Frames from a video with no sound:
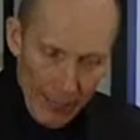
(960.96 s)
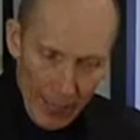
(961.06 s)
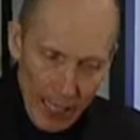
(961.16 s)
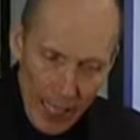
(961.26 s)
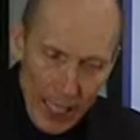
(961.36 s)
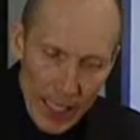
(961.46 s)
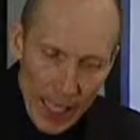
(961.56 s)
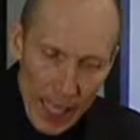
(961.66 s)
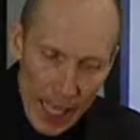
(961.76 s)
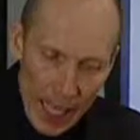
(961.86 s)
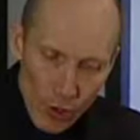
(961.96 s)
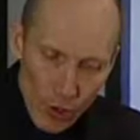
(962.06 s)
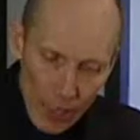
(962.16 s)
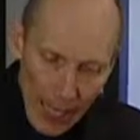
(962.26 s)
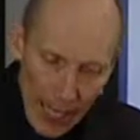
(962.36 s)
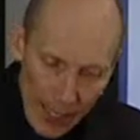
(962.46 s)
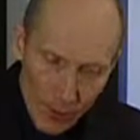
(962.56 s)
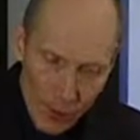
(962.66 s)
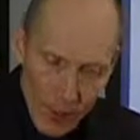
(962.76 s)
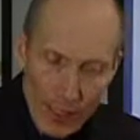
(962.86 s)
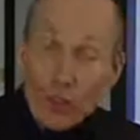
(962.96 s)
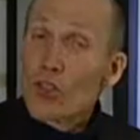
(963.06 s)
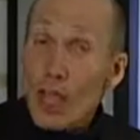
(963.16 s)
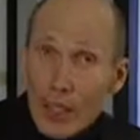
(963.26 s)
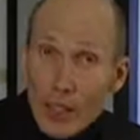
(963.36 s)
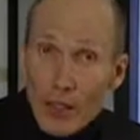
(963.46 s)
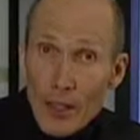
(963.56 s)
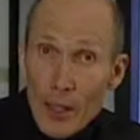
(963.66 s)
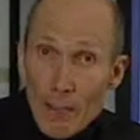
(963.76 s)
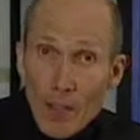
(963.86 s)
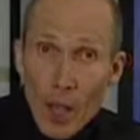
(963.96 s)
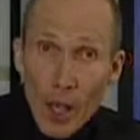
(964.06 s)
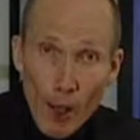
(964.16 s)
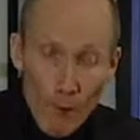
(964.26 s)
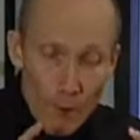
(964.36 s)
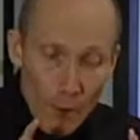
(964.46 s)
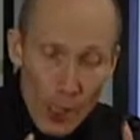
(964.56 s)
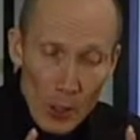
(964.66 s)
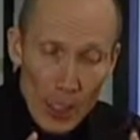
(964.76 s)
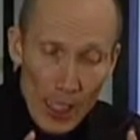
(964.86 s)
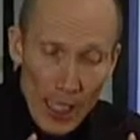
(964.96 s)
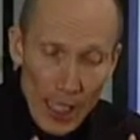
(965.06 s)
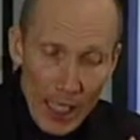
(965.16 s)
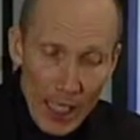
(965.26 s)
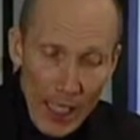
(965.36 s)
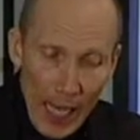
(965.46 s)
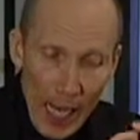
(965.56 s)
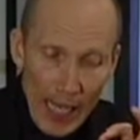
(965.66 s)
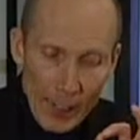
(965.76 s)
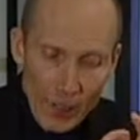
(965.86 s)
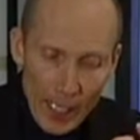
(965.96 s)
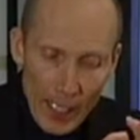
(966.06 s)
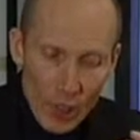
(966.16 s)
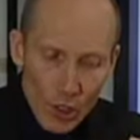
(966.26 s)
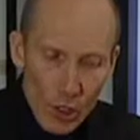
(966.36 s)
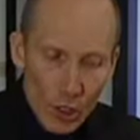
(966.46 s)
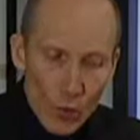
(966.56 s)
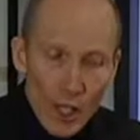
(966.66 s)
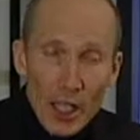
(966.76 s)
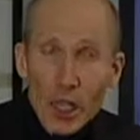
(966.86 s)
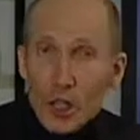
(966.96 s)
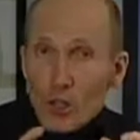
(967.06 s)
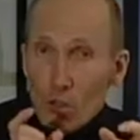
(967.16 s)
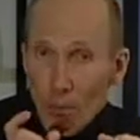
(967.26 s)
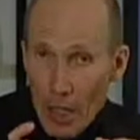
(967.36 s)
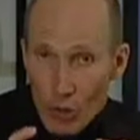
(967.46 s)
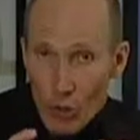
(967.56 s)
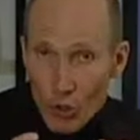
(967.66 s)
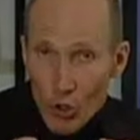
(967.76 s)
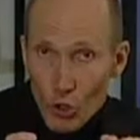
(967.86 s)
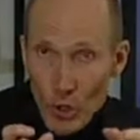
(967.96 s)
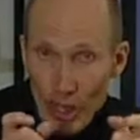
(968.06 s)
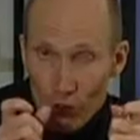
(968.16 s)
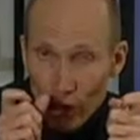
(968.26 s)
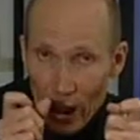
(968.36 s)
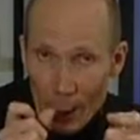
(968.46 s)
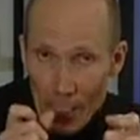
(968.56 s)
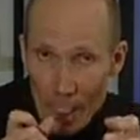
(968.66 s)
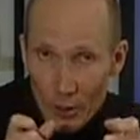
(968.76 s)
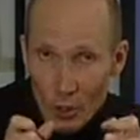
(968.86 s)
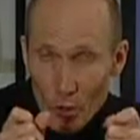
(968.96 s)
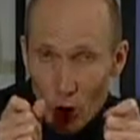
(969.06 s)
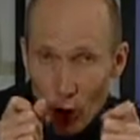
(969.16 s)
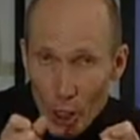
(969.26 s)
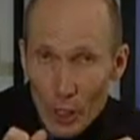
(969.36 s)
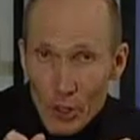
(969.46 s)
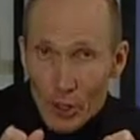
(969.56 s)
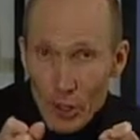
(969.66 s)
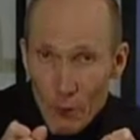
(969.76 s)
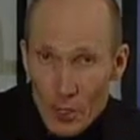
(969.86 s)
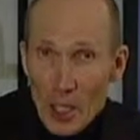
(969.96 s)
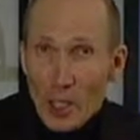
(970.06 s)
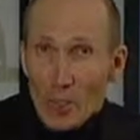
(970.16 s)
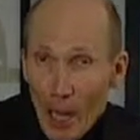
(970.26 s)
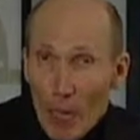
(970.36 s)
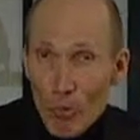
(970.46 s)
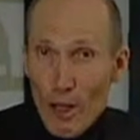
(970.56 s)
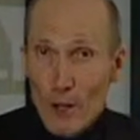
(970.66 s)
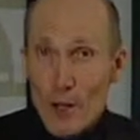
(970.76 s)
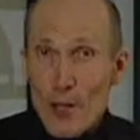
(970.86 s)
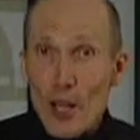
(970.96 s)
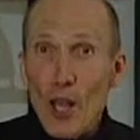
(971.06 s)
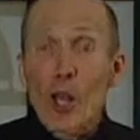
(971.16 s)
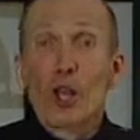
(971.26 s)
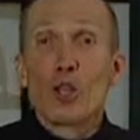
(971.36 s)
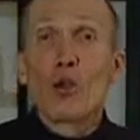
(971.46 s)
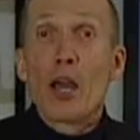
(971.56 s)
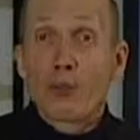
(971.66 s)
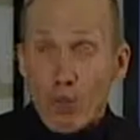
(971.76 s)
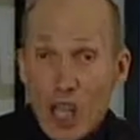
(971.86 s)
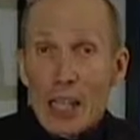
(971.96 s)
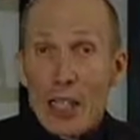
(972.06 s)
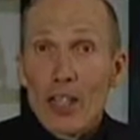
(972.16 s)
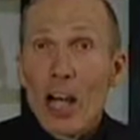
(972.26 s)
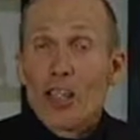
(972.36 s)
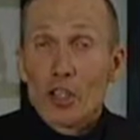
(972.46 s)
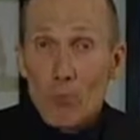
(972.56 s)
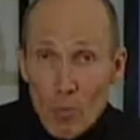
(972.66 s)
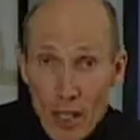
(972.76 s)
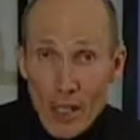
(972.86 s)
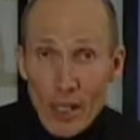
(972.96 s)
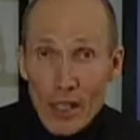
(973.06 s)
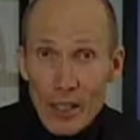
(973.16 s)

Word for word: And the king shall answer and say unto them, Verily I say unto you, inasmuch as you have done it unto the least of these my brethren, you have done it unto me.